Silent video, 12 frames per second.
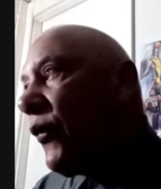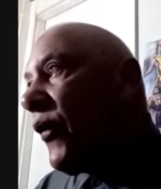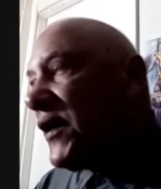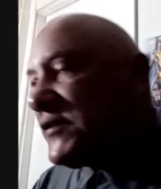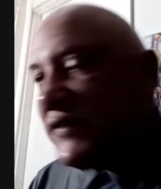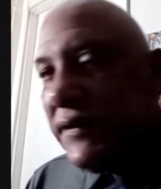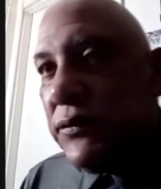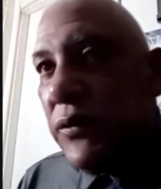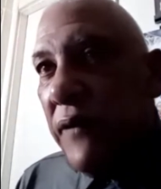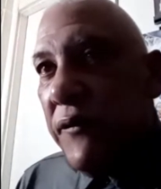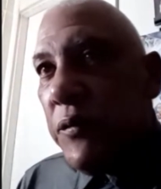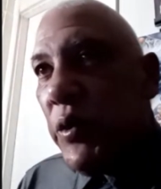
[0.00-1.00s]
watch
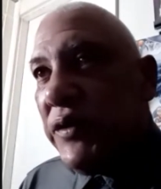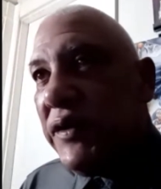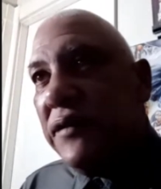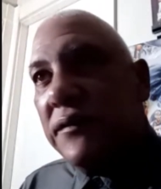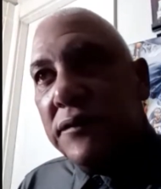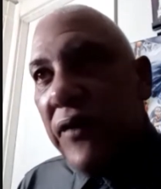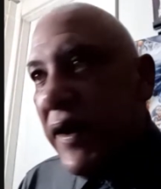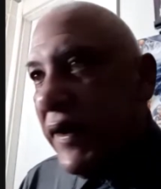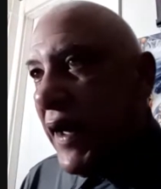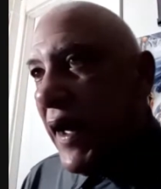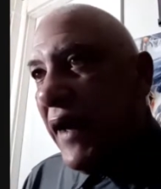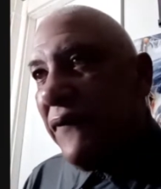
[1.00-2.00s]
every morning. Great
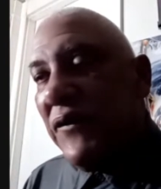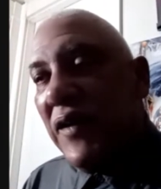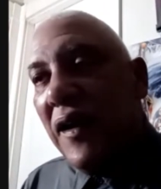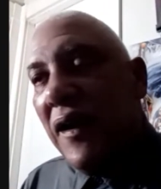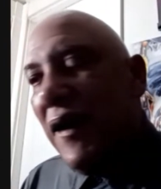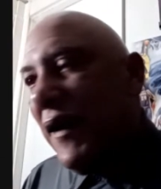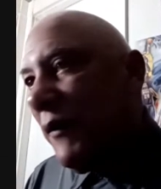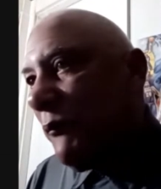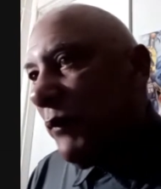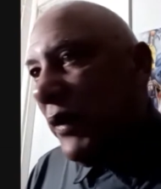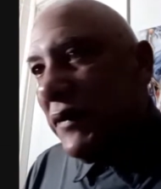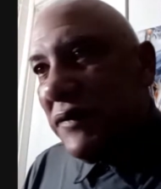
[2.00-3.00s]
guy,
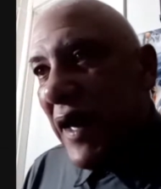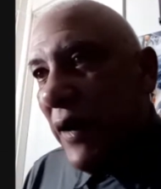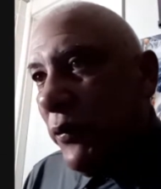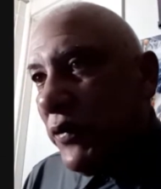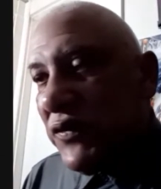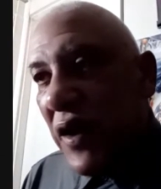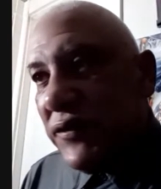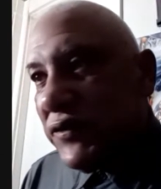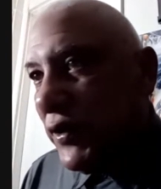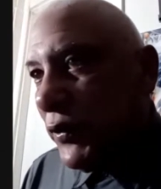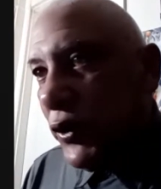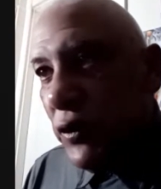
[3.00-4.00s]
but that was not
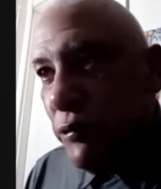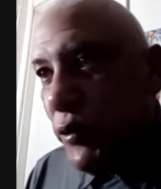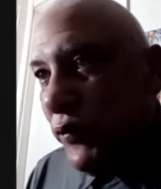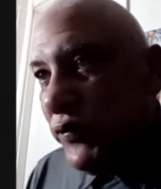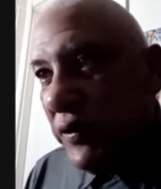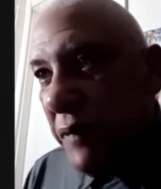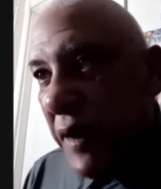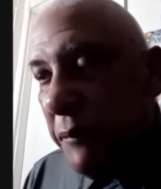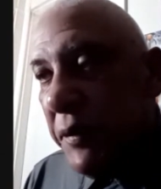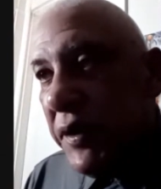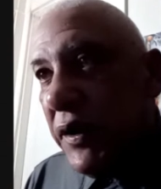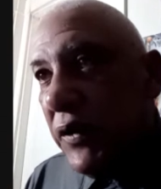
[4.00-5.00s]
the good move to make,
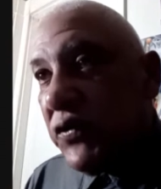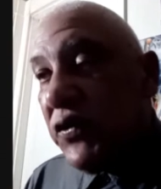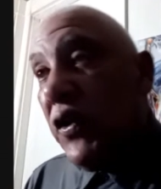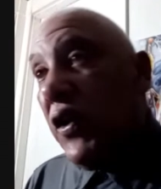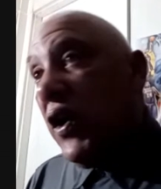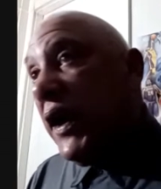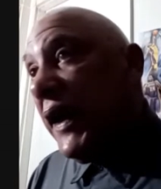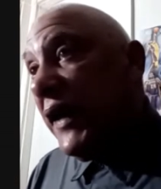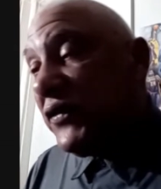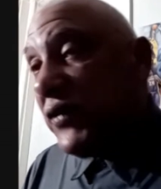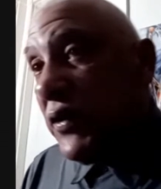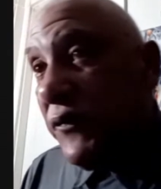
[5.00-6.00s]
because
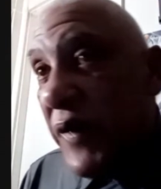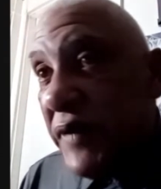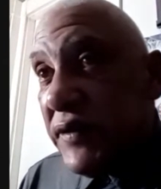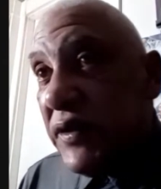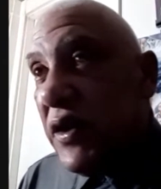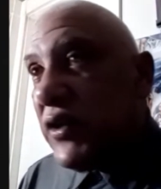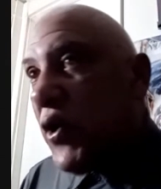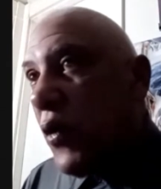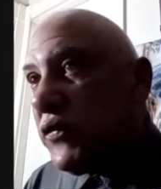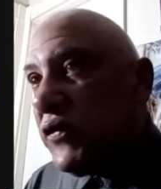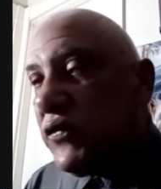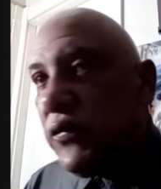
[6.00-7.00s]
it's going to affect a lot of
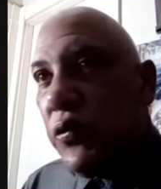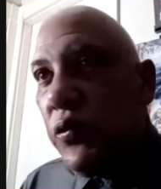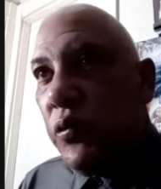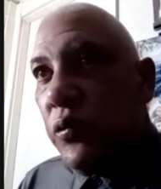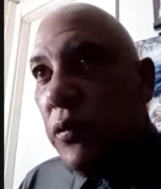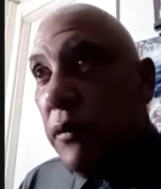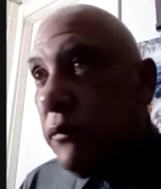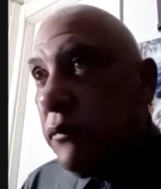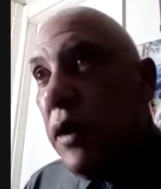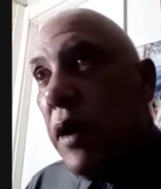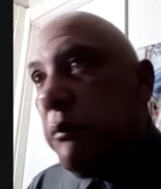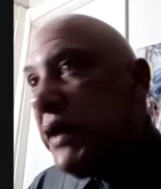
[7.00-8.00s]
coaches
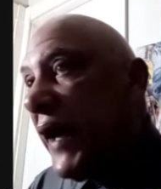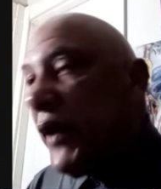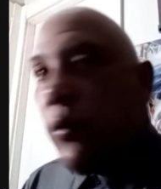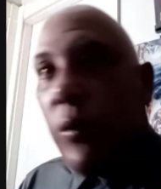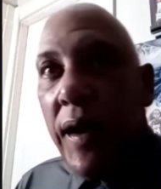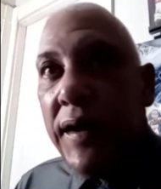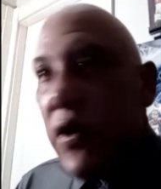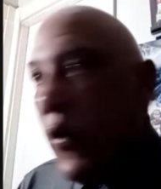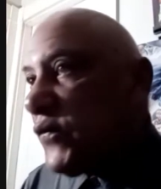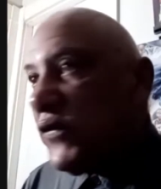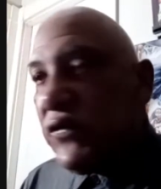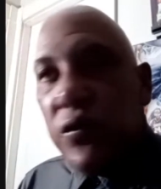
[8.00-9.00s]
black, white
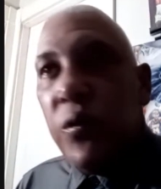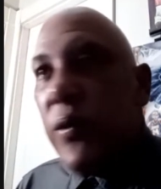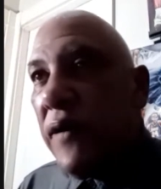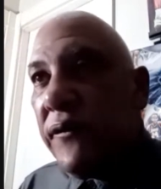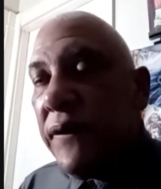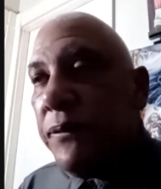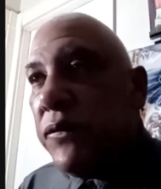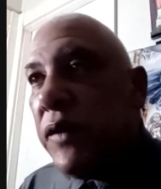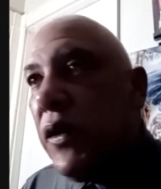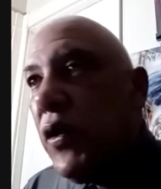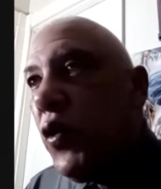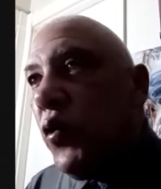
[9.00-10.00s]
coaches, whoever,
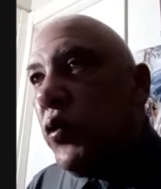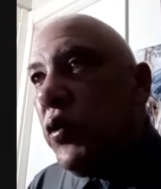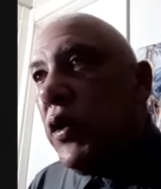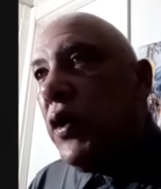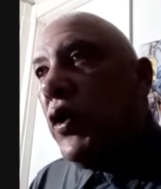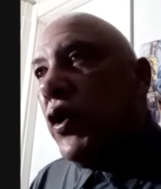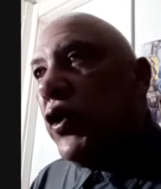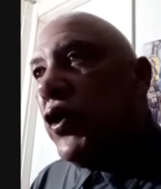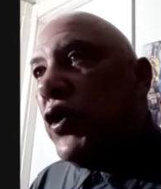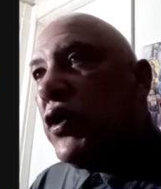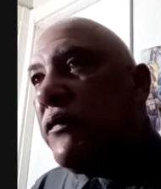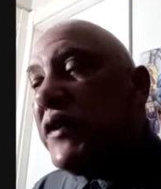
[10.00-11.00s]
who
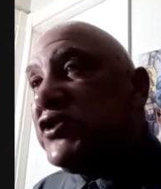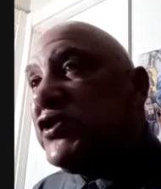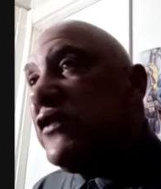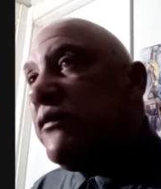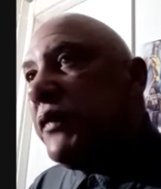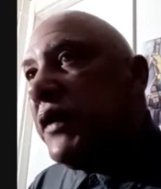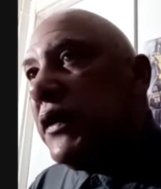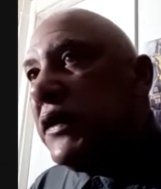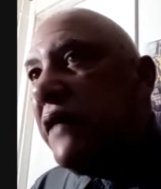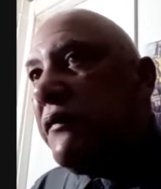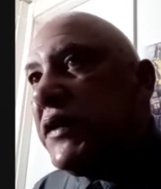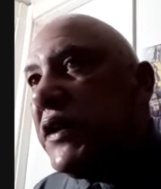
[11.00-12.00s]
could have and should have been
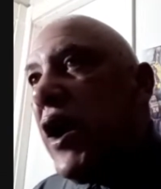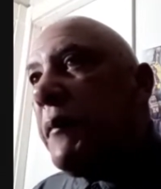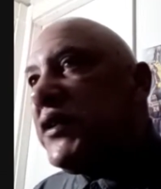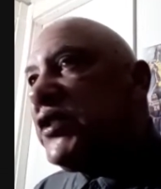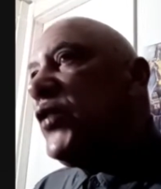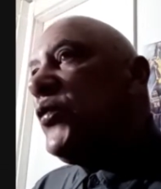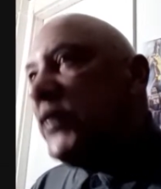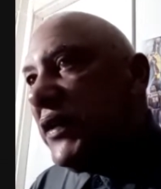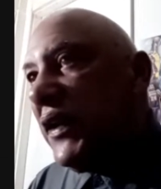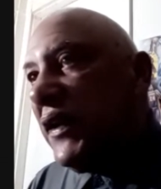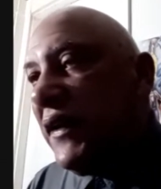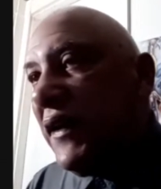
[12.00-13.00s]
given the
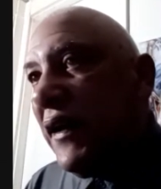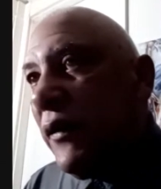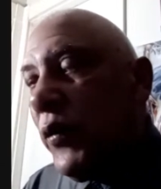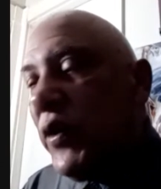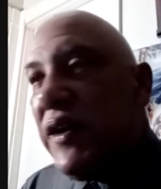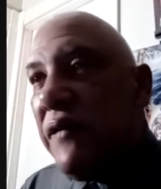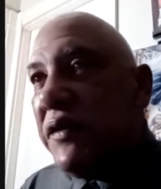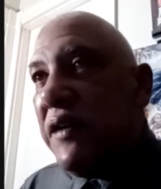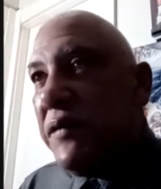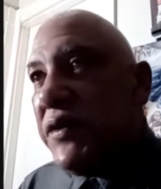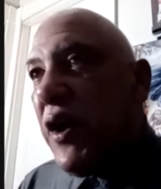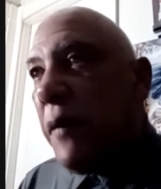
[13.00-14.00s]
opportunity, were never
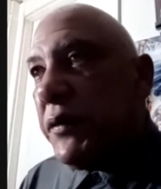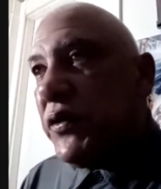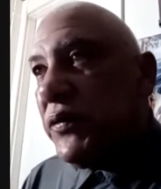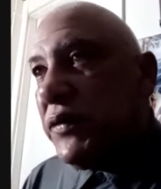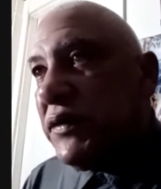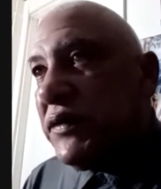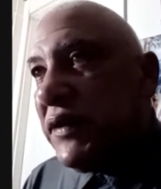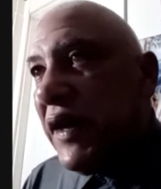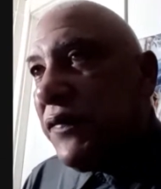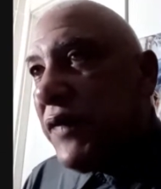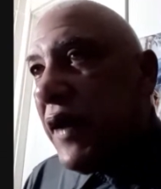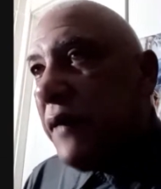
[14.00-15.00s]
given the opportunity to
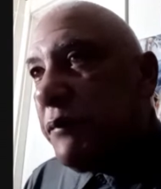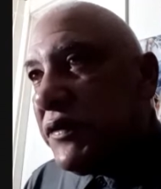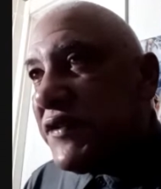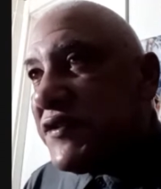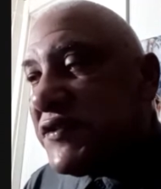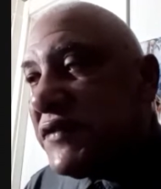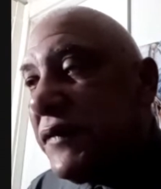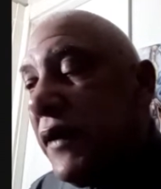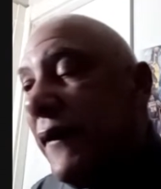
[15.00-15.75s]
get that position.